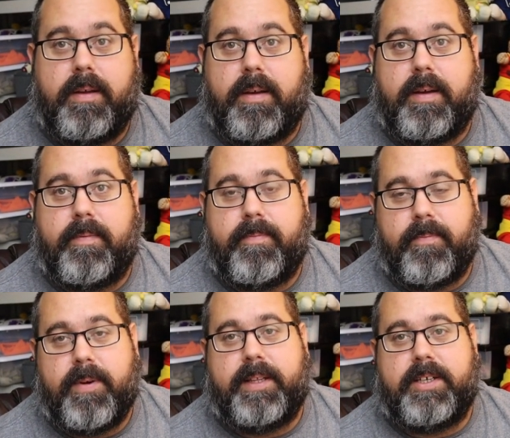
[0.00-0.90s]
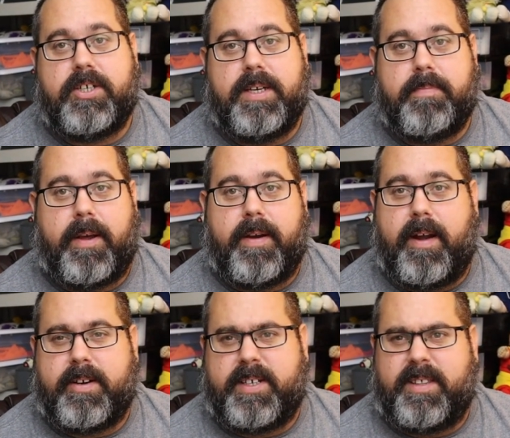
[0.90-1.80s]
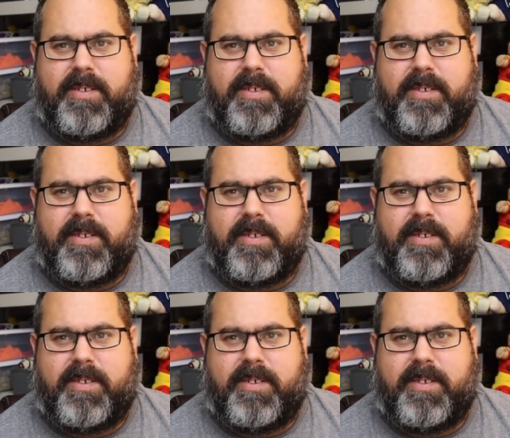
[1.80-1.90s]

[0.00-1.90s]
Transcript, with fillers: Um, really cheap on an auction.